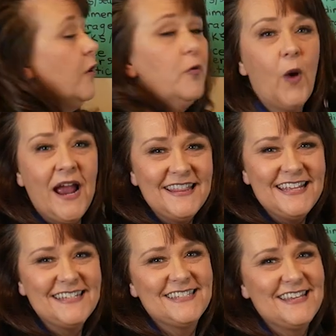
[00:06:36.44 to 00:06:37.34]
write
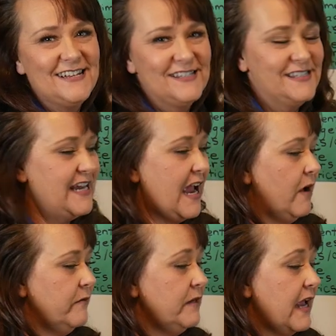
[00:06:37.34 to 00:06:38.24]
these things
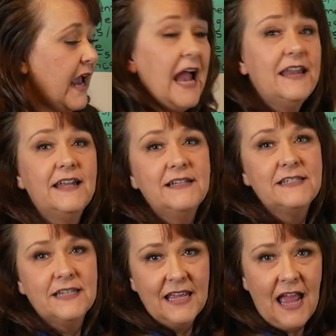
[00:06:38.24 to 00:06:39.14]
down, and then
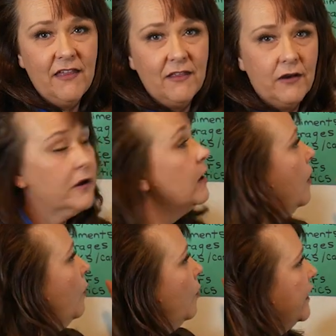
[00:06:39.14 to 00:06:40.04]
together
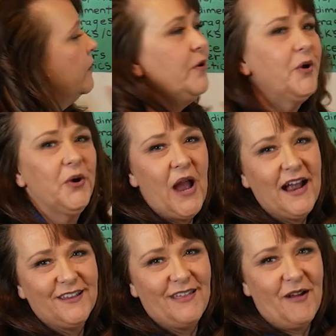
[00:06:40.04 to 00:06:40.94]
we will
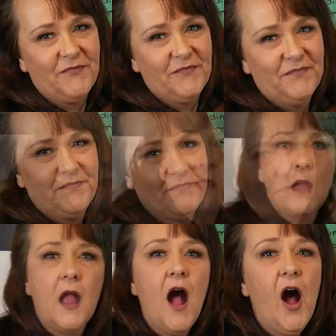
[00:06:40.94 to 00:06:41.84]
correct them.
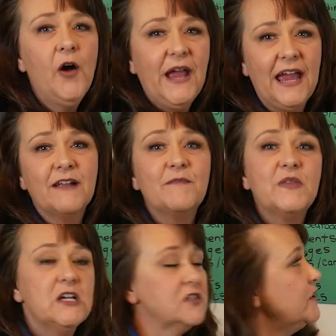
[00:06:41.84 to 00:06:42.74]
Okay,
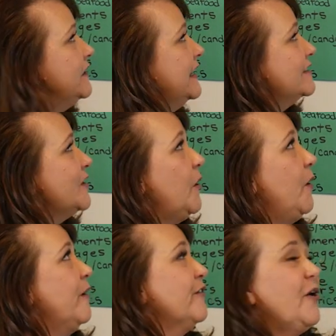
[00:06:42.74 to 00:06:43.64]
so let's
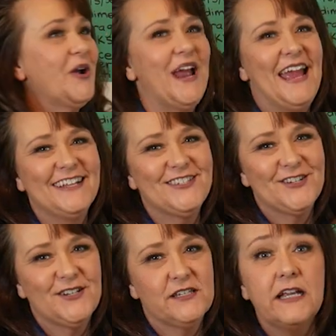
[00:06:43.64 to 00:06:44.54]
go over our
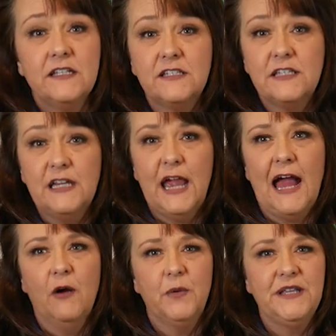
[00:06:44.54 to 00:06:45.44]
answers and see
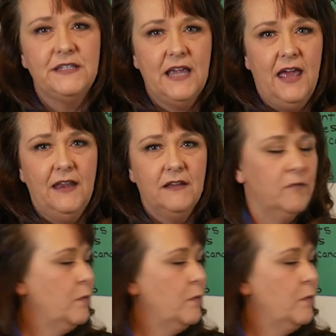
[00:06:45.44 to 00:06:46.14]
how we did.